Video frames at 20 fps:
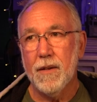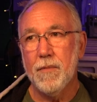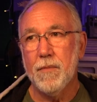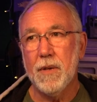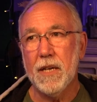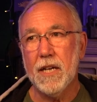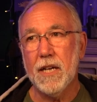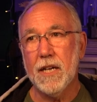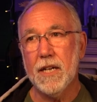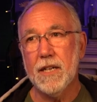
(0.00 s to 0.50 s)

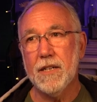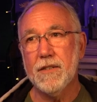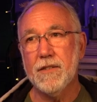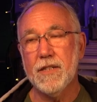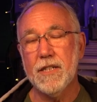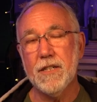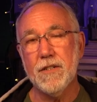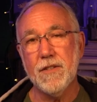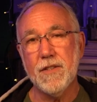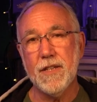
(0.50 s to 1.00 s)

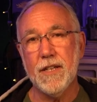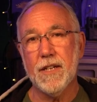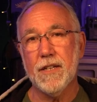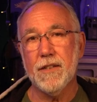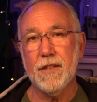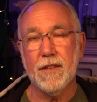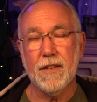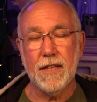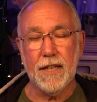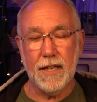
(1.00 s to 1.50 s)
Because here's the
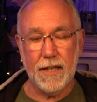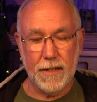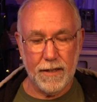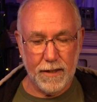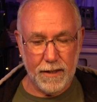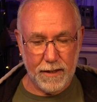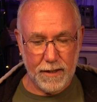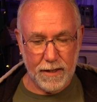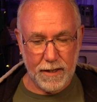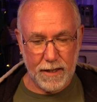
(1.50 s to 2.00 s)
other
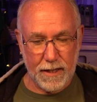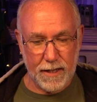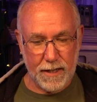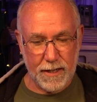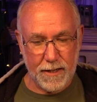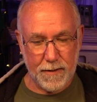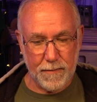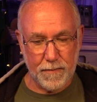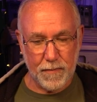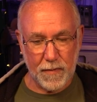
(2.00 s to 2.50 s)
thing.
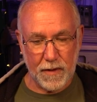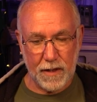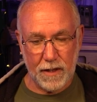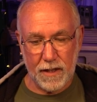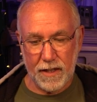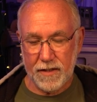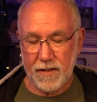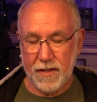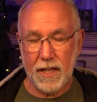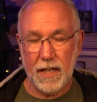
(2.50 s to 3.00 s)

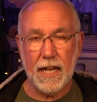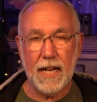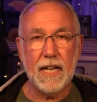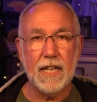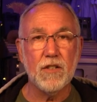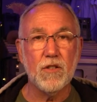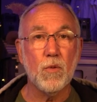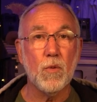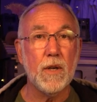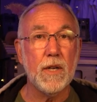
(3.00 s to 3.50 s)
Let's say you
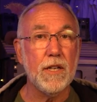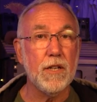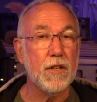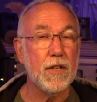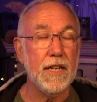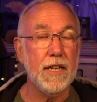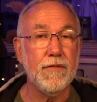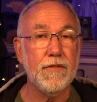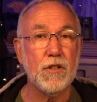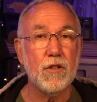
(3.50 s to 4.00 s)
had 20 or
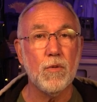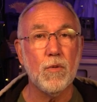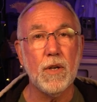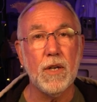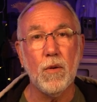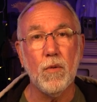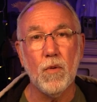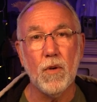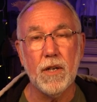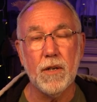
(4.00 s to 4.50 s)
even
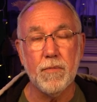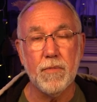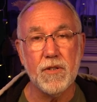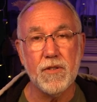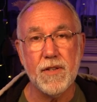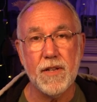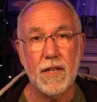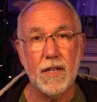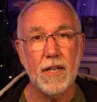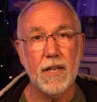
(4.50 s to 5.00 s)

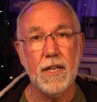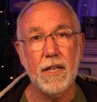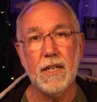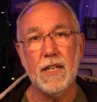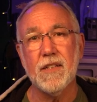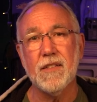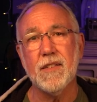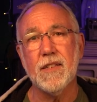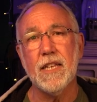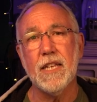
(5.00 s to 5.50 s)
21% honey,
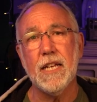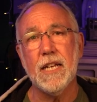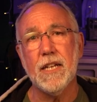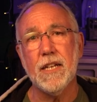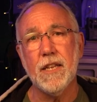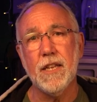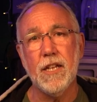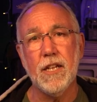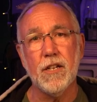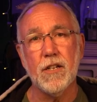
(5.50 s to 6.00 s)
because at the
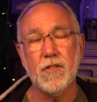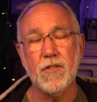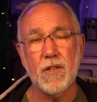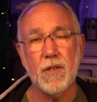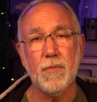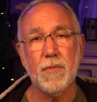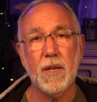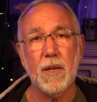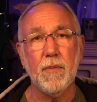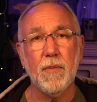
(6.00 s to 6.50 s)
end of the year,
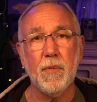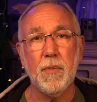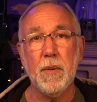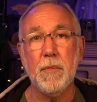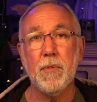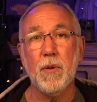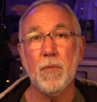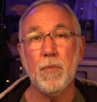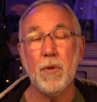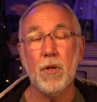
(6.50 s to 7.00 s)
sometimes
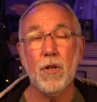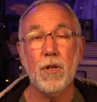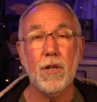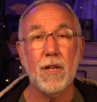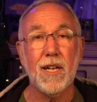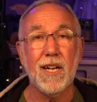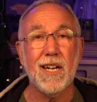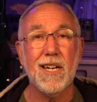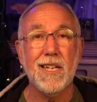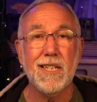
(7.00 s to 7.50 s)
people
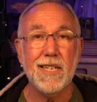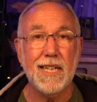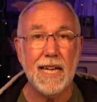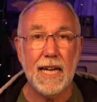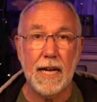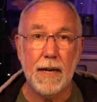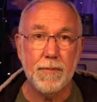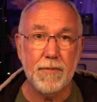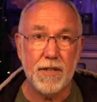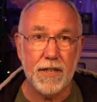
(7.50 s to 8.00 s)
pull
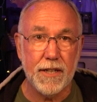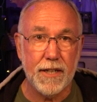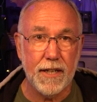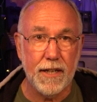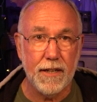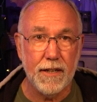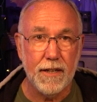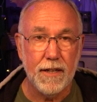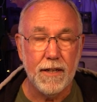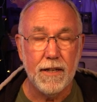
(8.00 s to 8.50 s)
uncapped
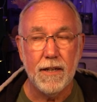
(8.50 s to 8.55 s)
honey